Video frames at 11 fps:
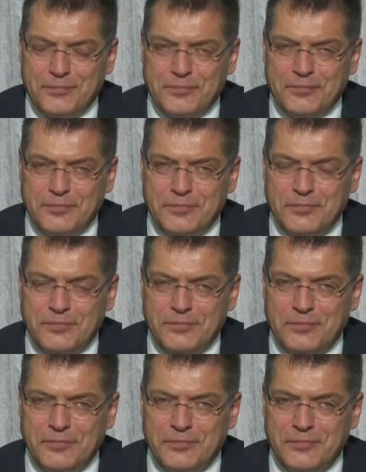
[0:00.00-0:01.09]

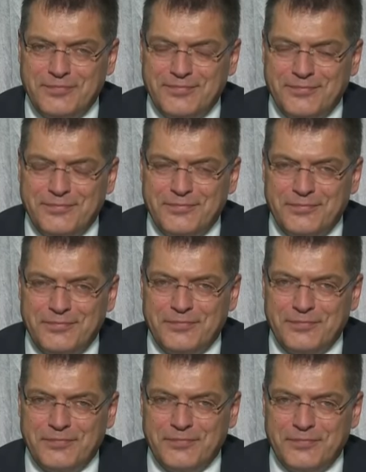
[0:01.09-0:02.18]

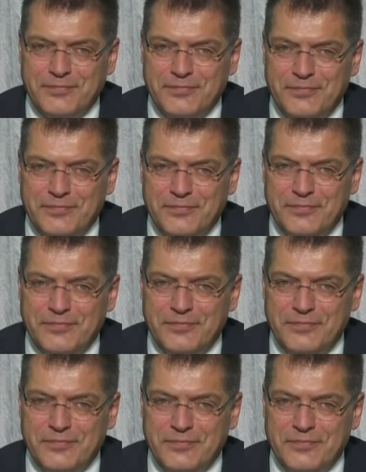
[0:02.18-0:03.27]

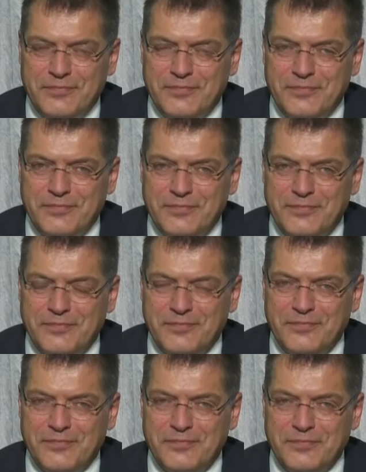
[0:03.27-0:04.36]

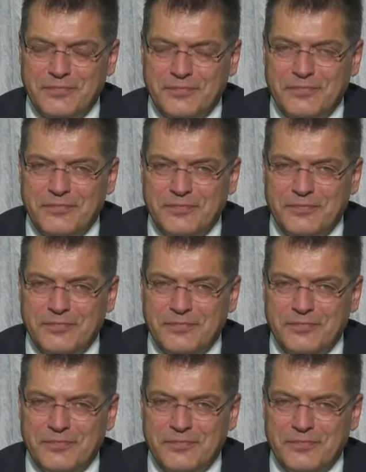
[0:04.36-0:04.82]
(not speaking)